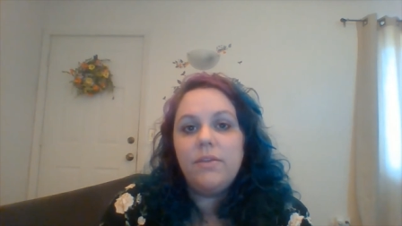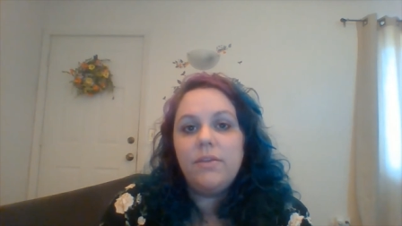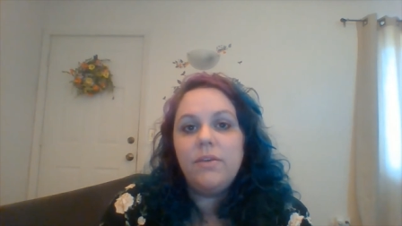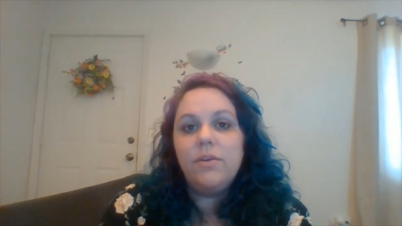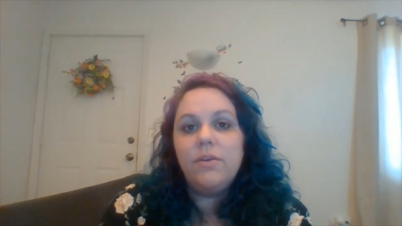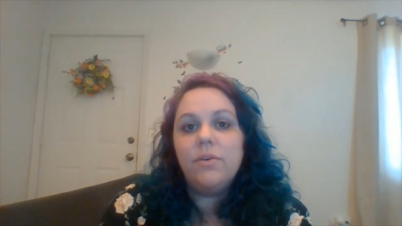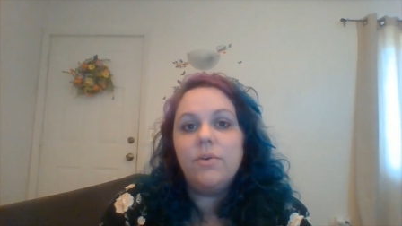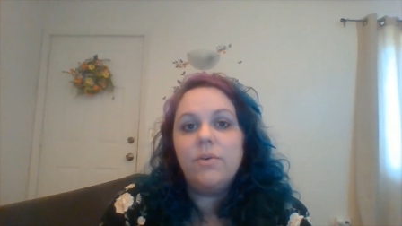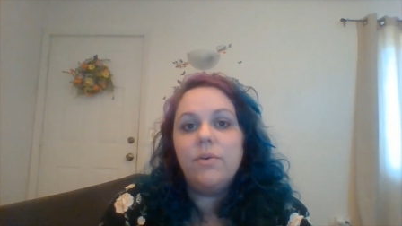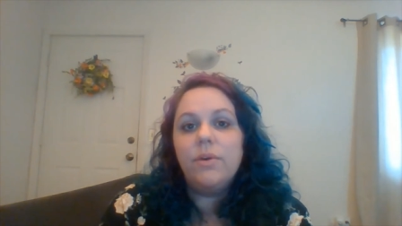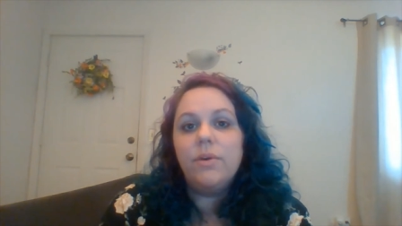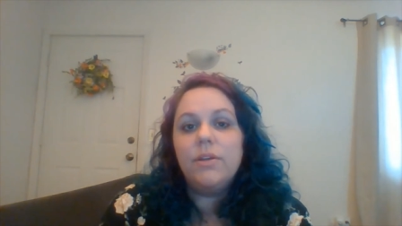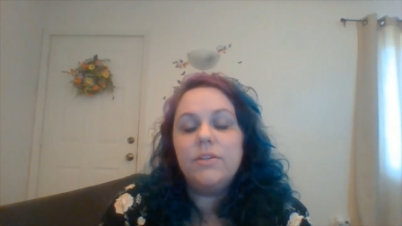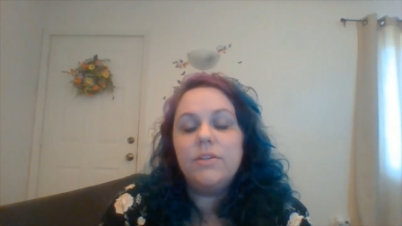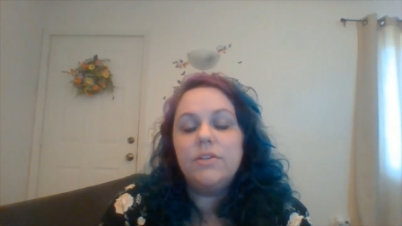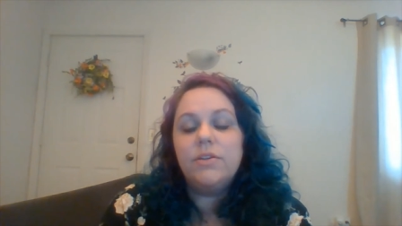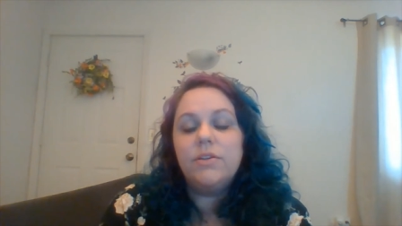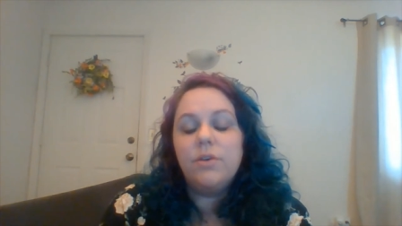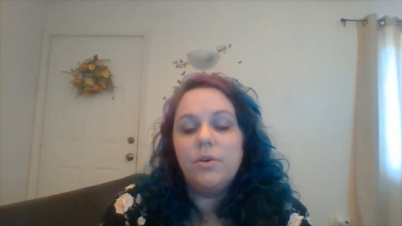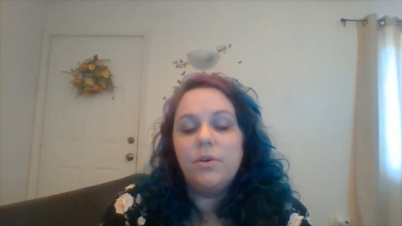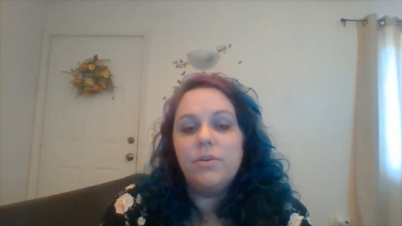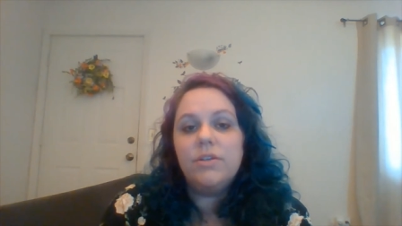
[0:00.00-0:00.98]
you're going to
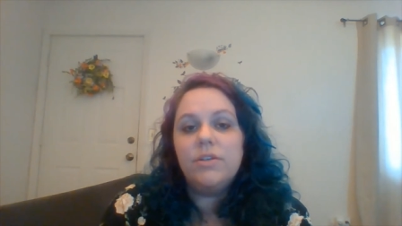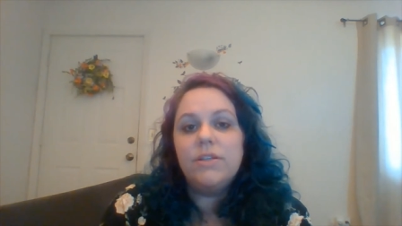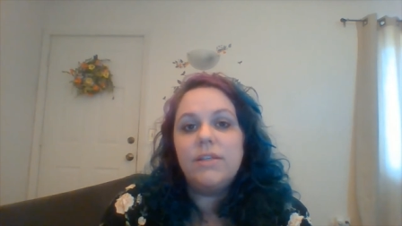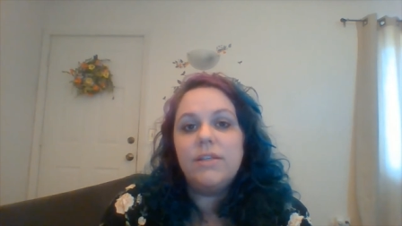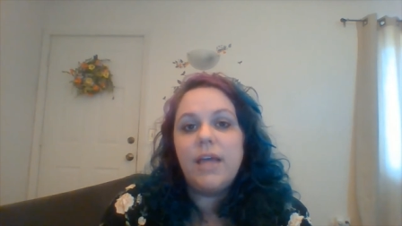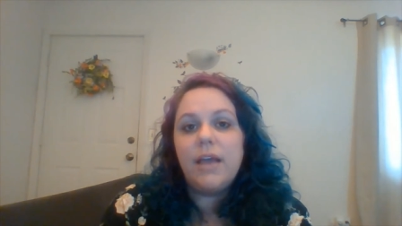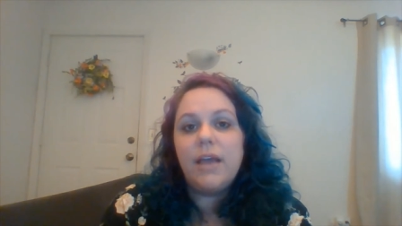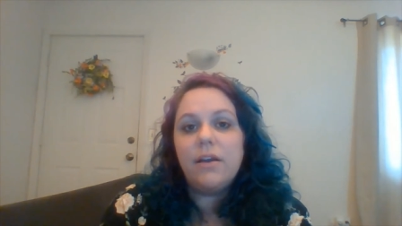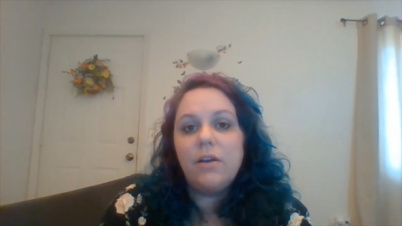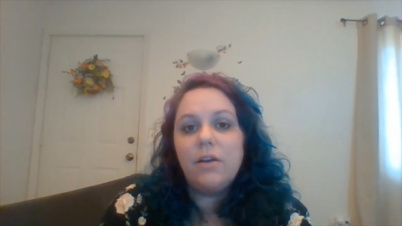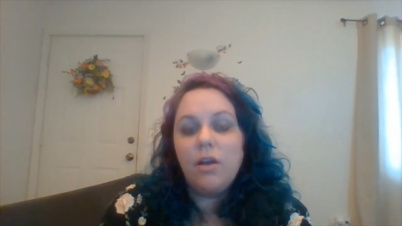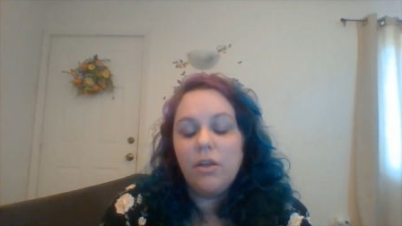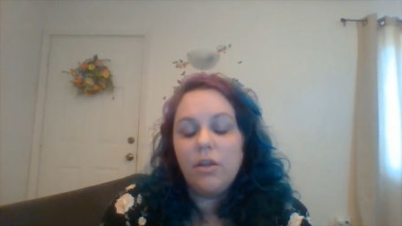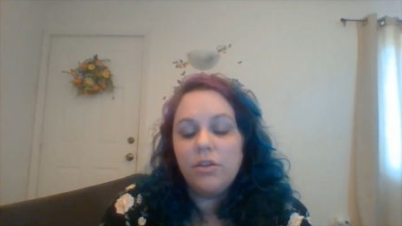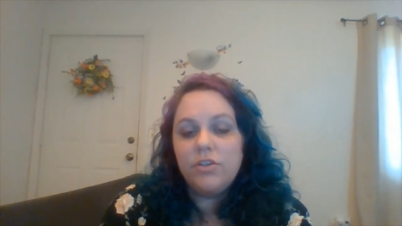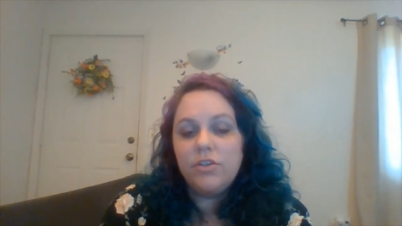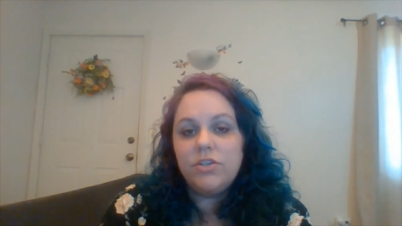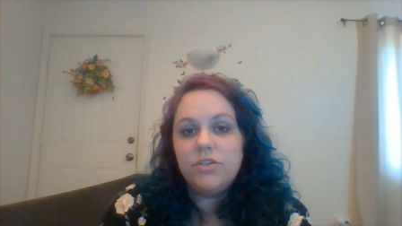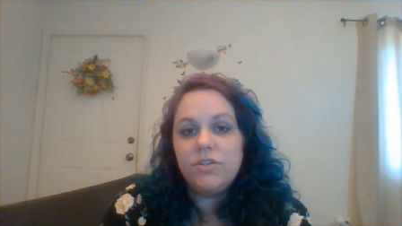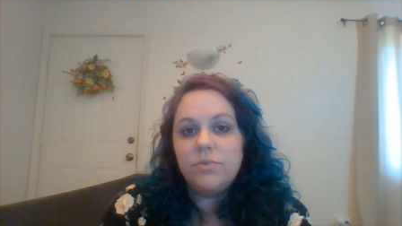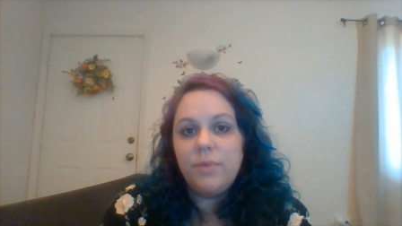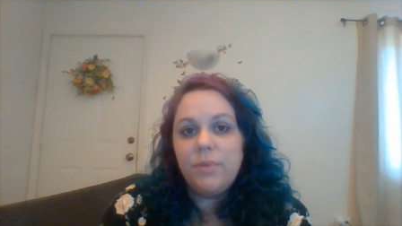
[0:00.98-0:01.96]
go to that
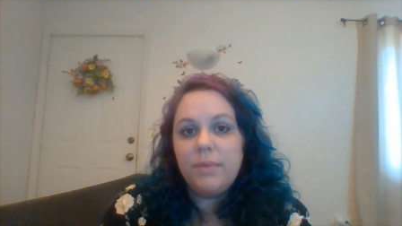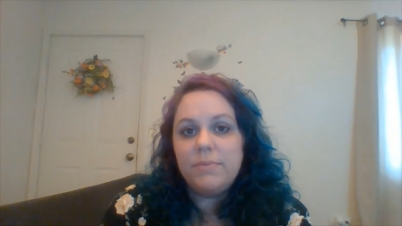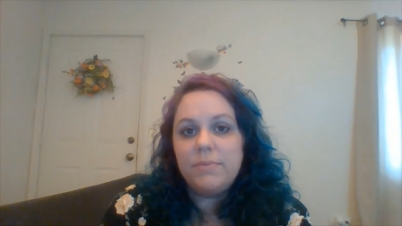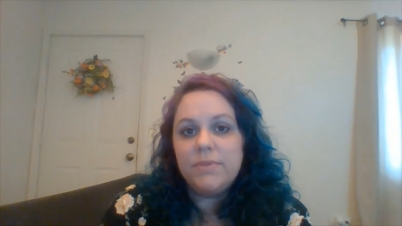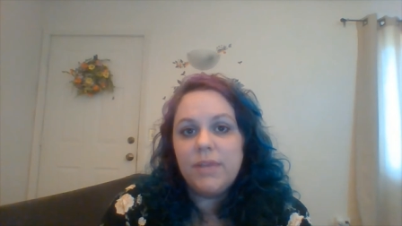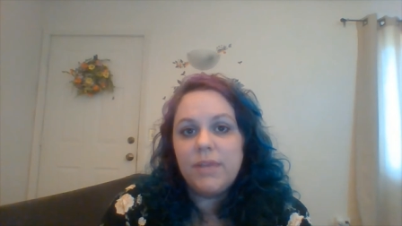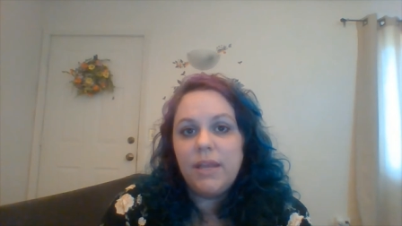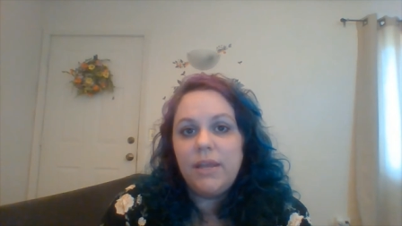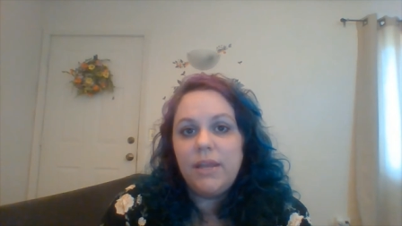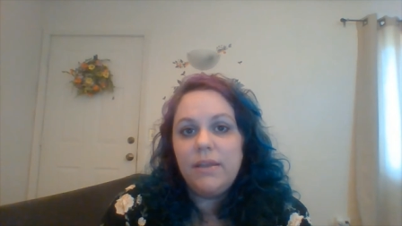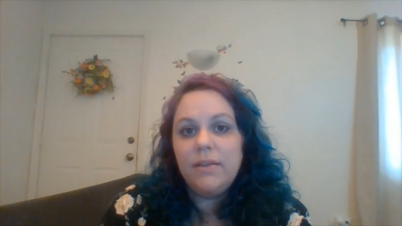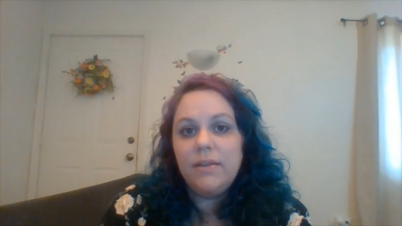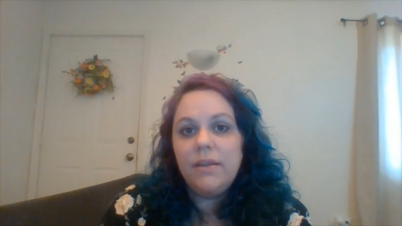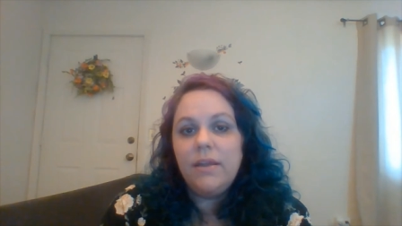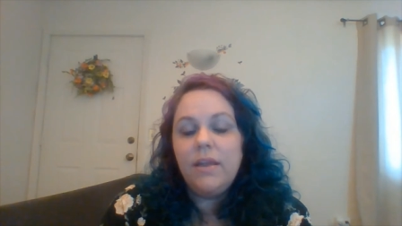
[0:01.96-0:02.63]
college's website.